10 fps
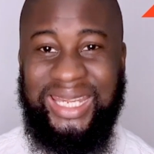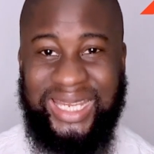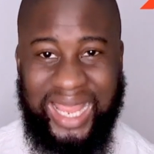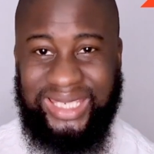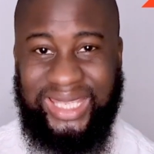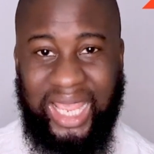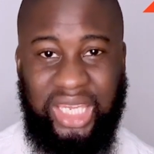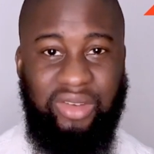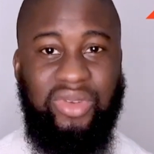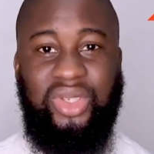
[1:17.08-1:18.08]

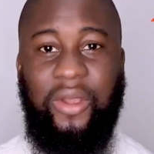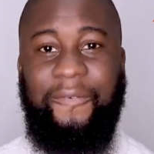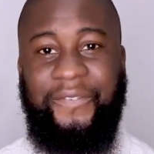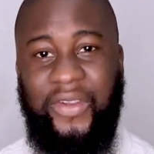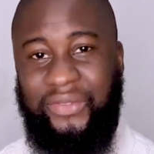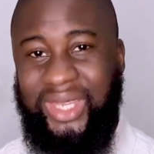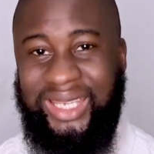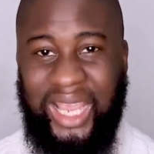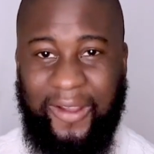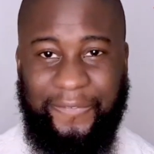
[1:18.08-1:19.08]
Nasdaq Euro Stock 50,
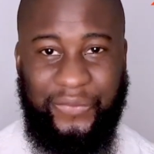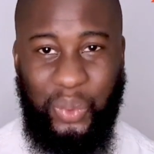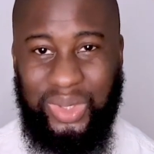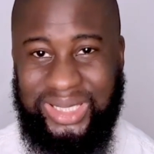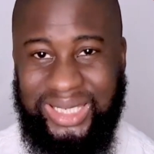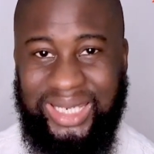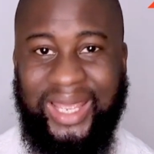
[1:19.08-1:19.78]
CAC 40,